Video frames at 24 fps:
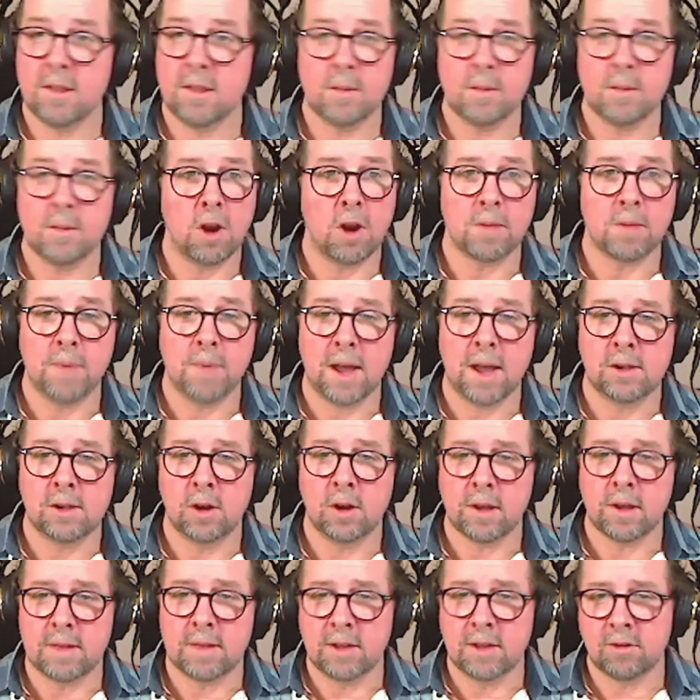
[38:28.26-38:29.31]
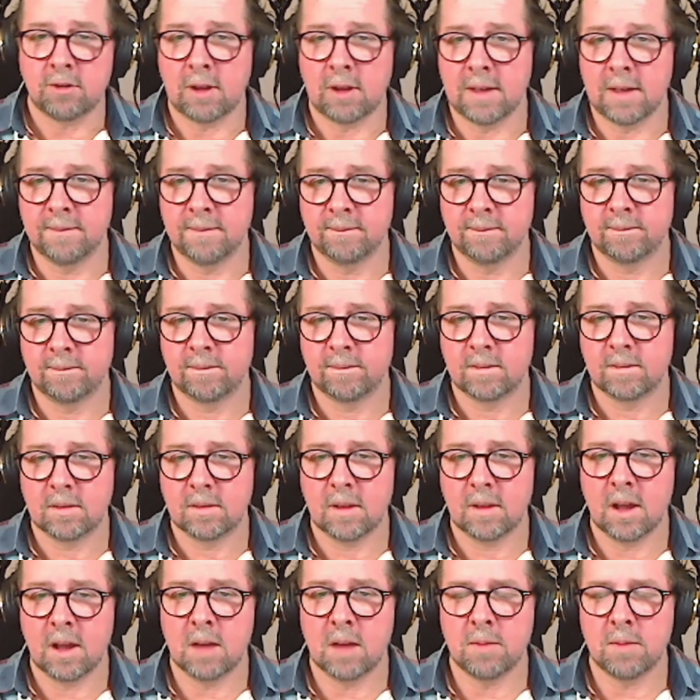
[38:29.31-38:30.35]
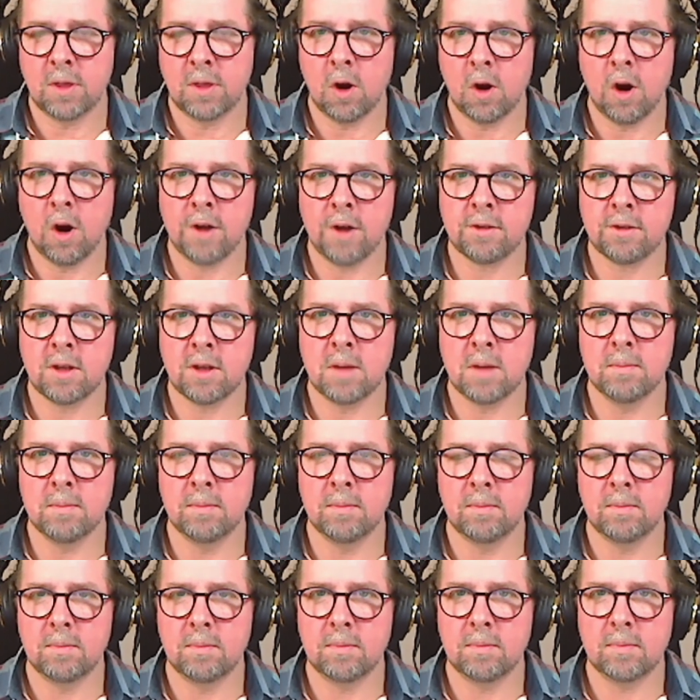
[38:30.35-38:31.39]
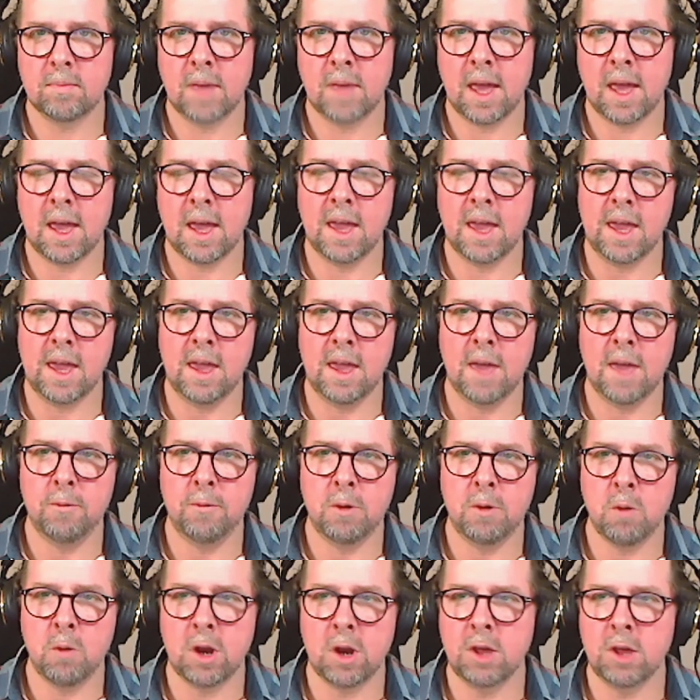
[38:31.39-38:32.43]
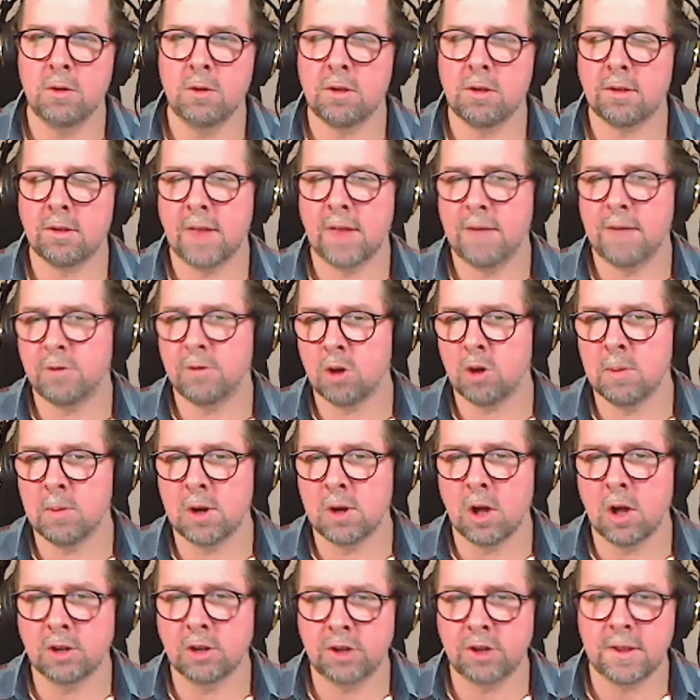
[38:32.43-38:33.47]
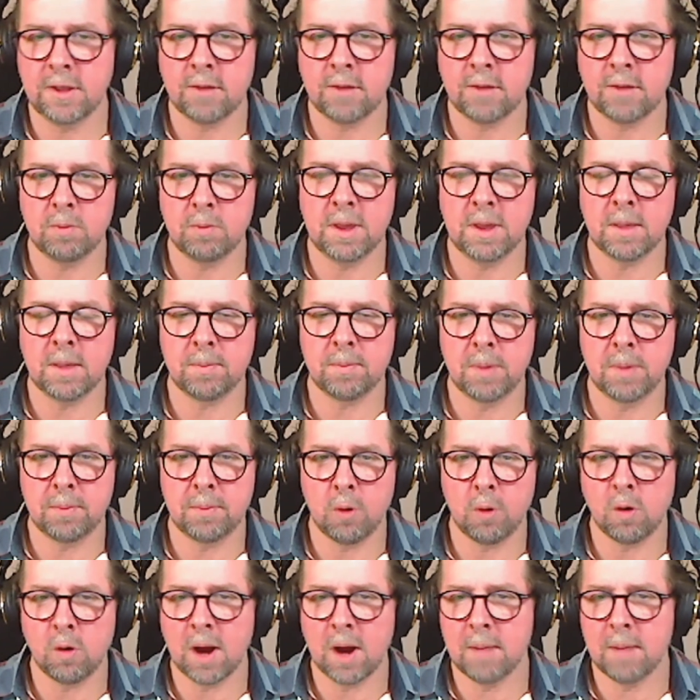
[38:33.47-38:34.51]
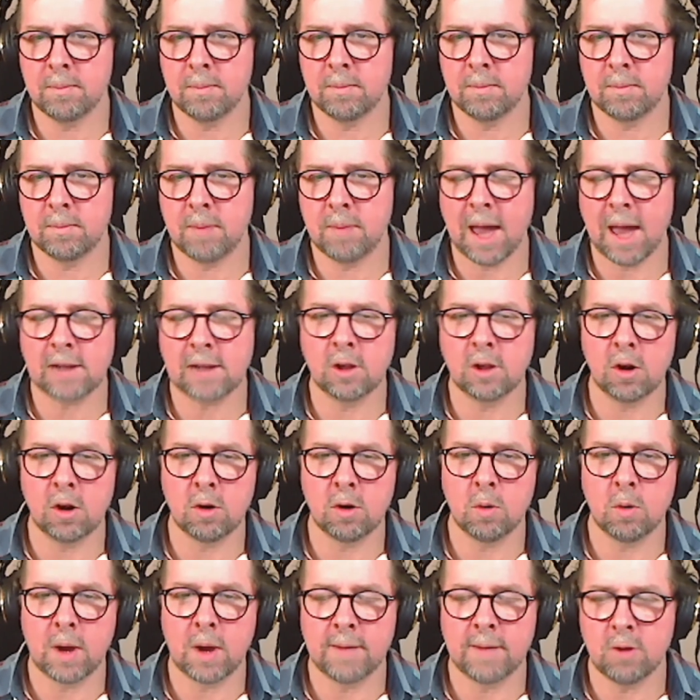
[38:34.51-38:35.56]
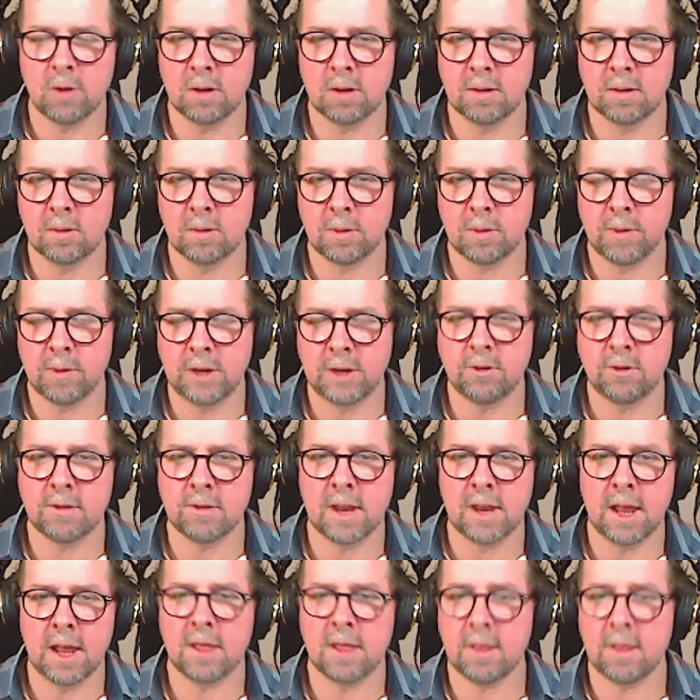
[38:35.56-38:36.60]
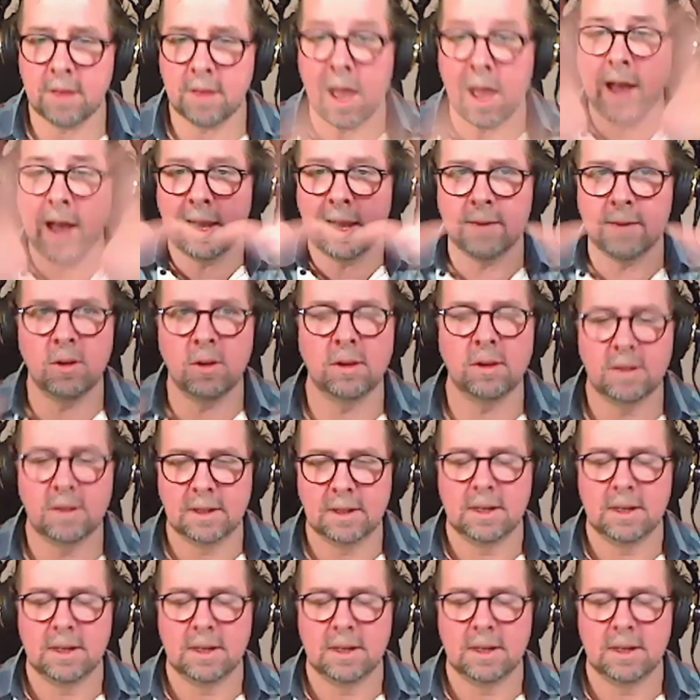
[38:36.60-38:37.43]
the product backlog, essentially. There are some, if we were to use safe terminology, this would be the program backlog or whatever with features in it. It's high level.